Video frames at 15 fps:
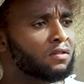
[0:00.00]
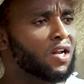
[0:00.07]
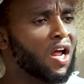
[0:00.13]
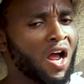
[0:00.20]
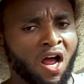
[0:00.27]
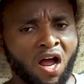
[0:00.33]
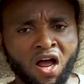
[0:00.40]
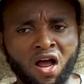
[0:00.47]

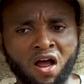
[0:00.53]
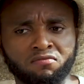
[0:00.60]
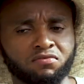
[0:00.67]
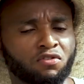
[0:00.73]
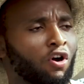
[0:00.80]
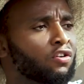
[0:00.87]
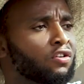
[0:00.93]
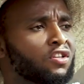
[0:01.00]
Nah,
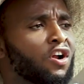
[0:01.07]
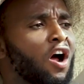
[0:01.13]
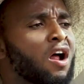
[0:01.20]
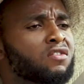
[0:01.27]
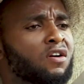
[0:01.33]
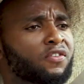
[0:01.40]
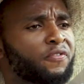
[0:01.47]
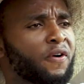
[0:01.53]
you know
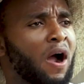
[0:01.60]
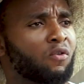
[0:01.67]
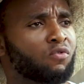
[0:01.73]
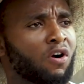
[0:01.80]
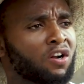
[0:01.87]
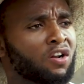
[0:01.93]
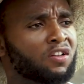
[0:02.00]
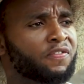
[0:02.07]
all those fowl,
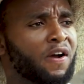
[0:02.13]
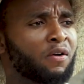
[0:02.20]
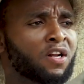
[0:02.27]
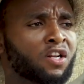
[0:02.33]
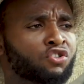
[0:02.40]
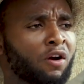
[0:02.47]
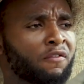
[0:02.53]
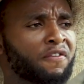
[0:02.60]
all those fowl
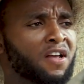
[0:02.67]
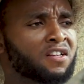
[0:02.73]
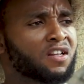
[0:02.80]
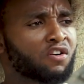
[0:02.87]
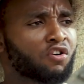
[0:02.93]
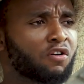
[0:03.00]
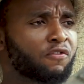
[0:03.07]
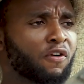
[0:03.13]
they jump first
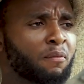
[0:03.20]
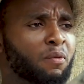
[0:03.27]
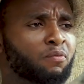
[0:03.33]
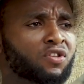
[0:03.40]
they, from a